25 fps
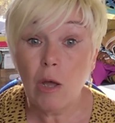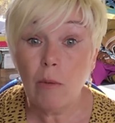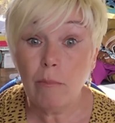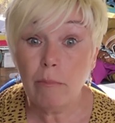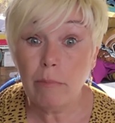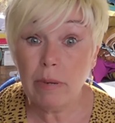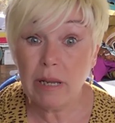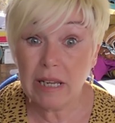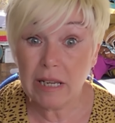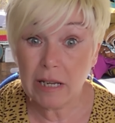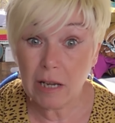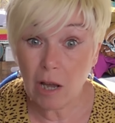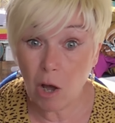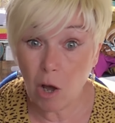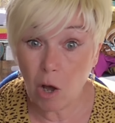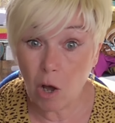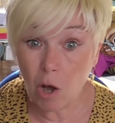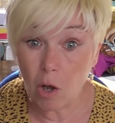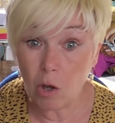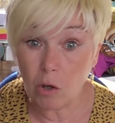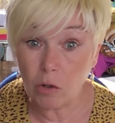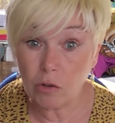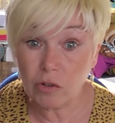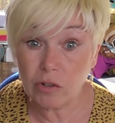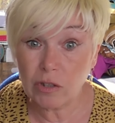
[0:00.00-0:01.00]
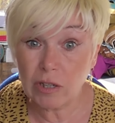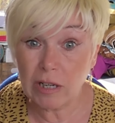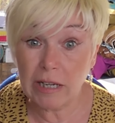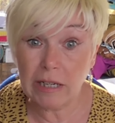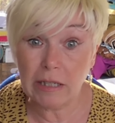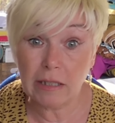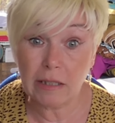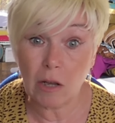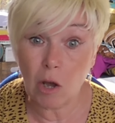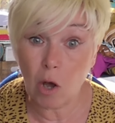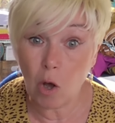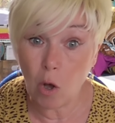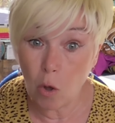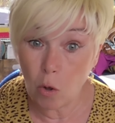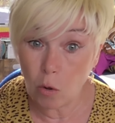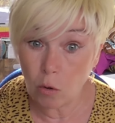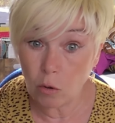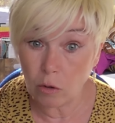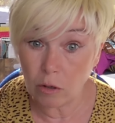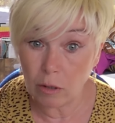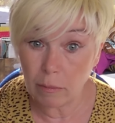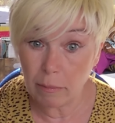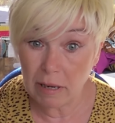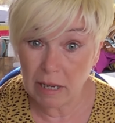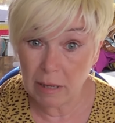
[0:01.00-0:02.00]
because it's all
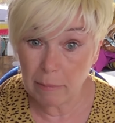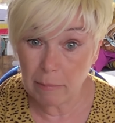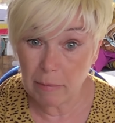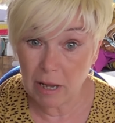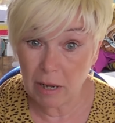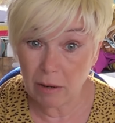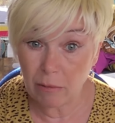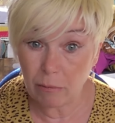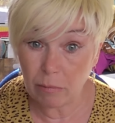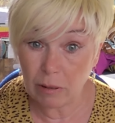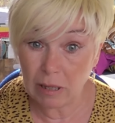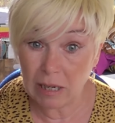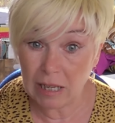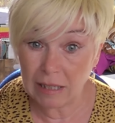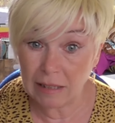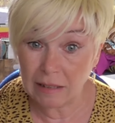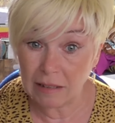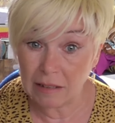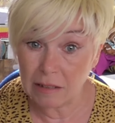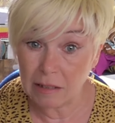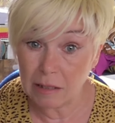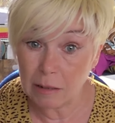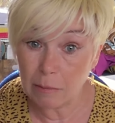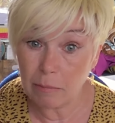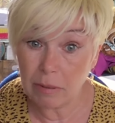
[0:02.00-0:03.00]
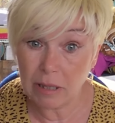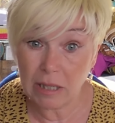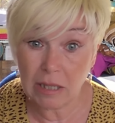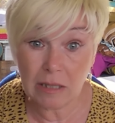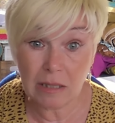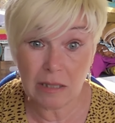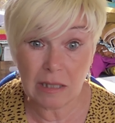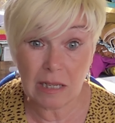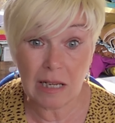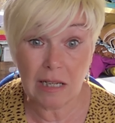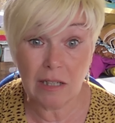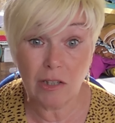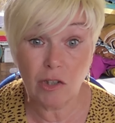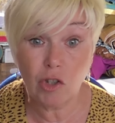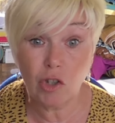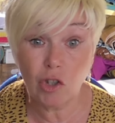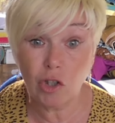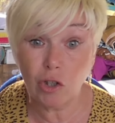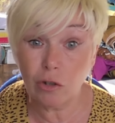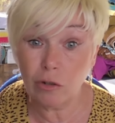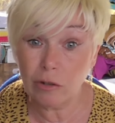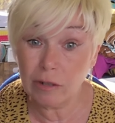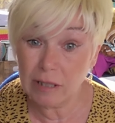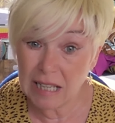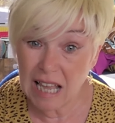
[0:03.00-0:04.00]
going to be about plans, because I
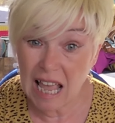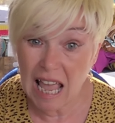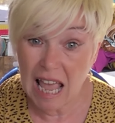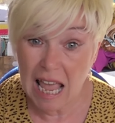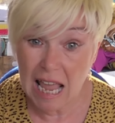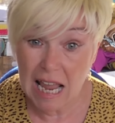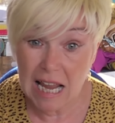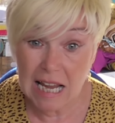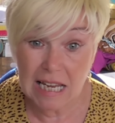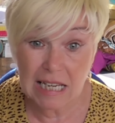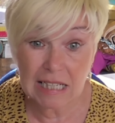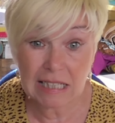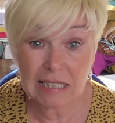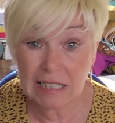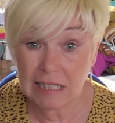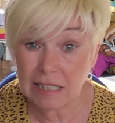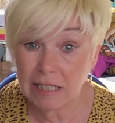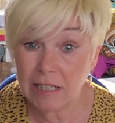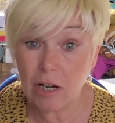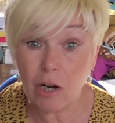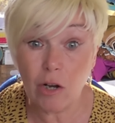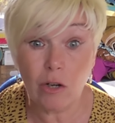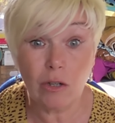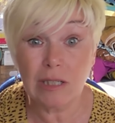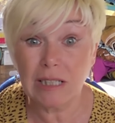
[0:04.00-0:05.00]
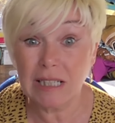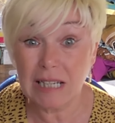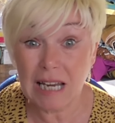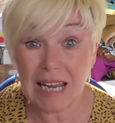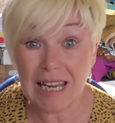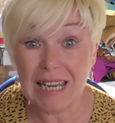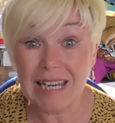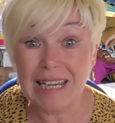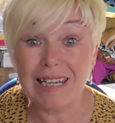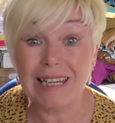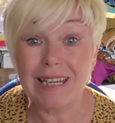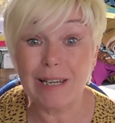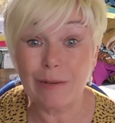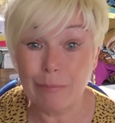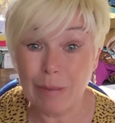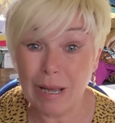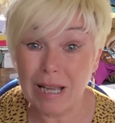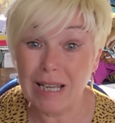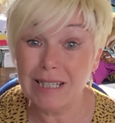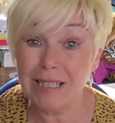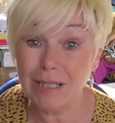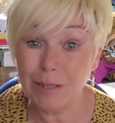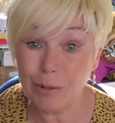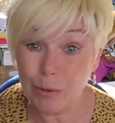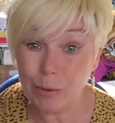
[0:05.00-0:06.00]
sure as heck did not take
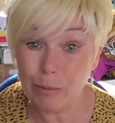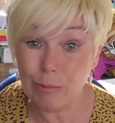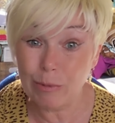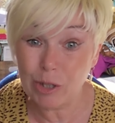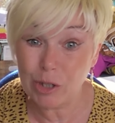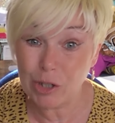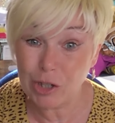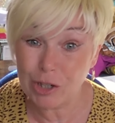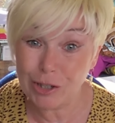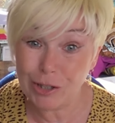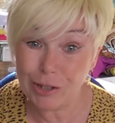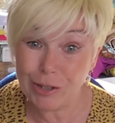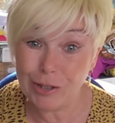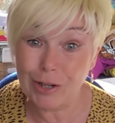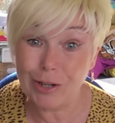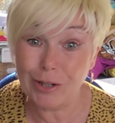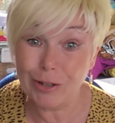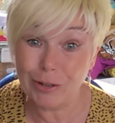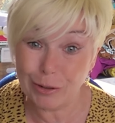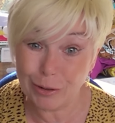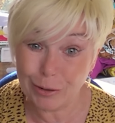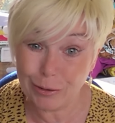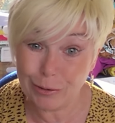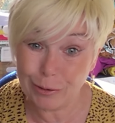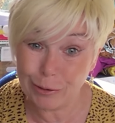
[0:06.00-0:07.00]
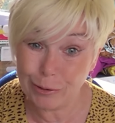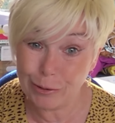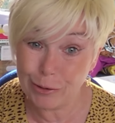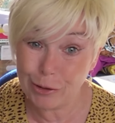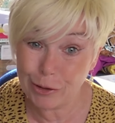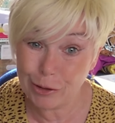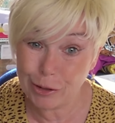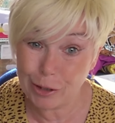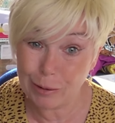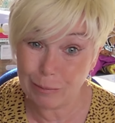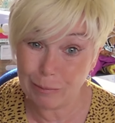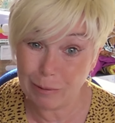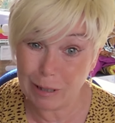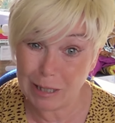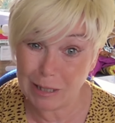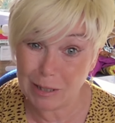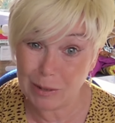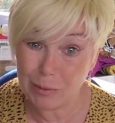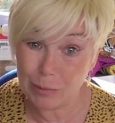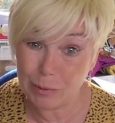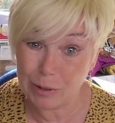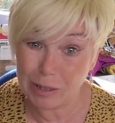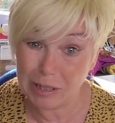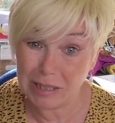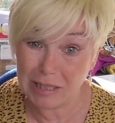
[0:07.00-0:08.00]
my sewing machine on a cruise ship last
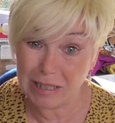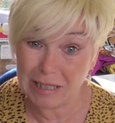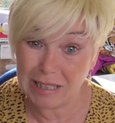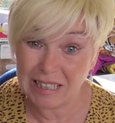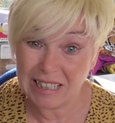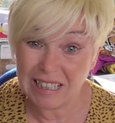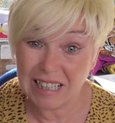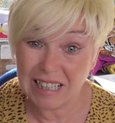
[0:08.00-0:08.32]
week.